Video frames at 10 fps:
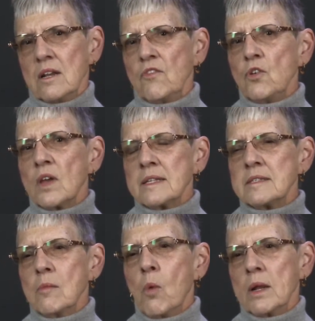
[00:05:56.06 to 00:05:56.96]
And if you get
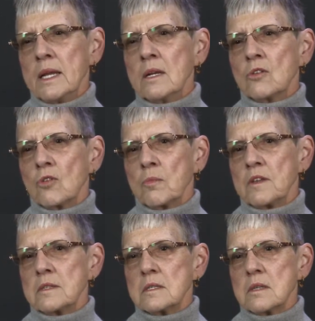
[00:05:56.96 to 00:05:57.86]
someone in a group
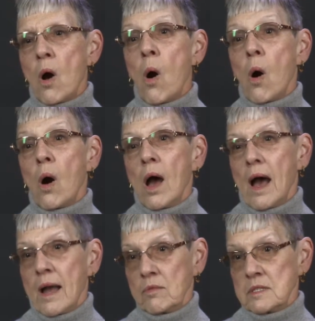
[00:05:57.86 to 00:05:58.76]
that says, oh,
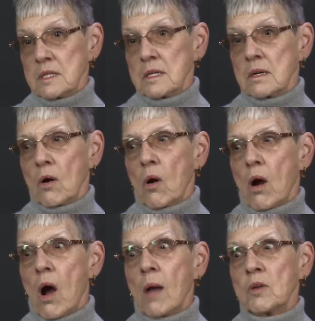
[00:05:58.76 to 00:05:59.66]
I was here,
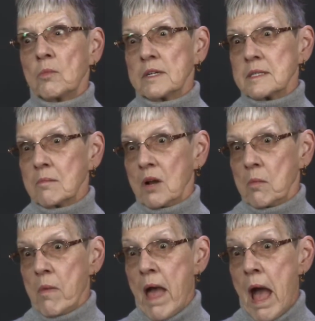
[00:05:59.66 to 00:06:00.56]
or I'm going to bring
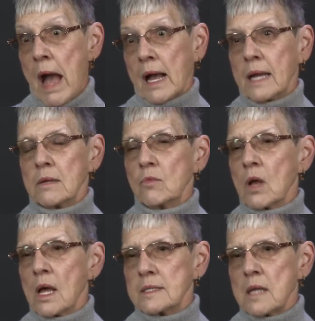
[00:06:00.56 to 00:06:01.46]
somebody back, I didn't
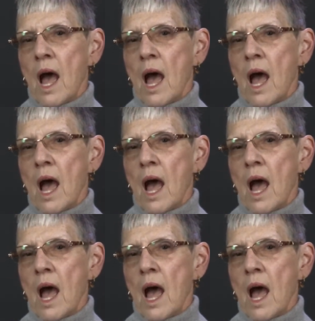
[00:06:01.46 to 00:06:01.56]
realize.